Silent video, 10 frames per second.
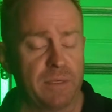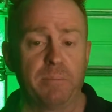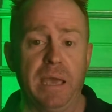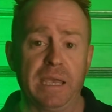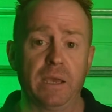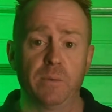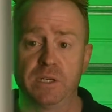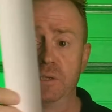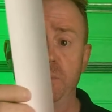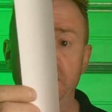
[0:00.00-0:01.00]
the backing,
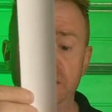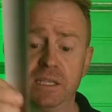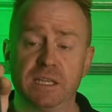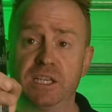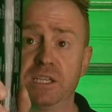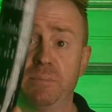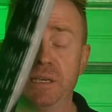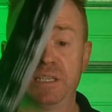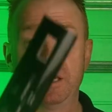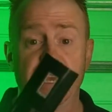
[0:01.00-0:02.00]
which is basically just a
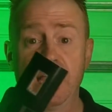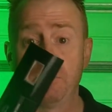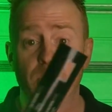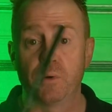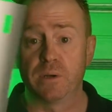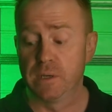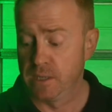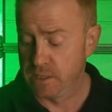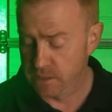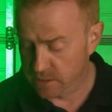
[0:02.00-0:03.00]
piece of cardboard.
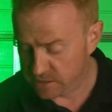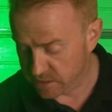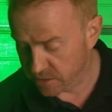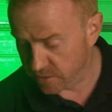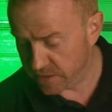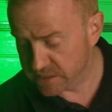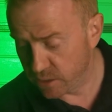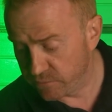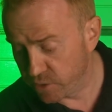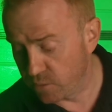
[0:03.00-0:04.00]
So that's
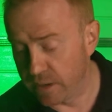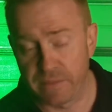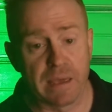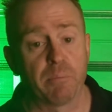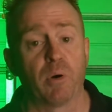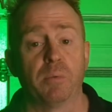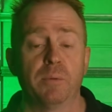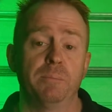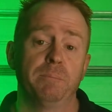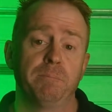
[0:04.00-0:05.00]
how I've got around that
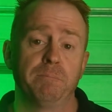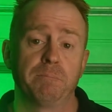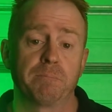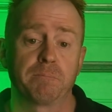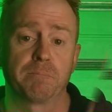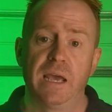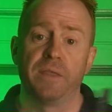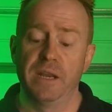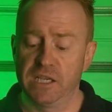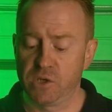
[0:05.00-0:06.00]
problem.
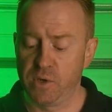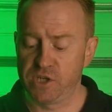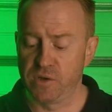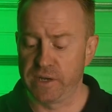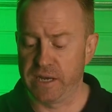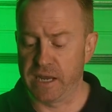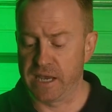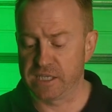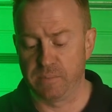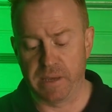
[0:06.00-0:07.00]
Now, the next question I get
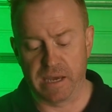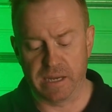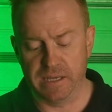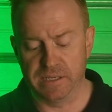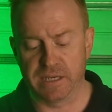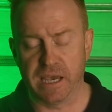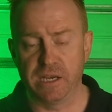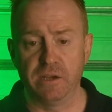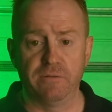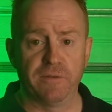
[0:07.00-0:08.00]
asked about is,
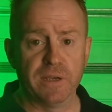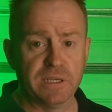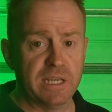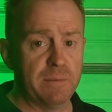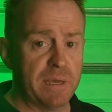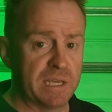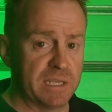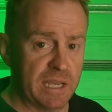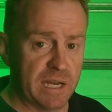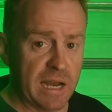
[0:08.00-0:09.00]
can you feed
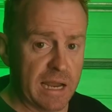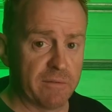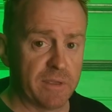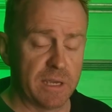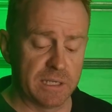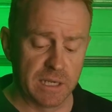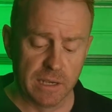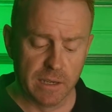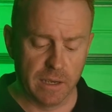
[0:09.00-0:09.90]
DMX in and out of these?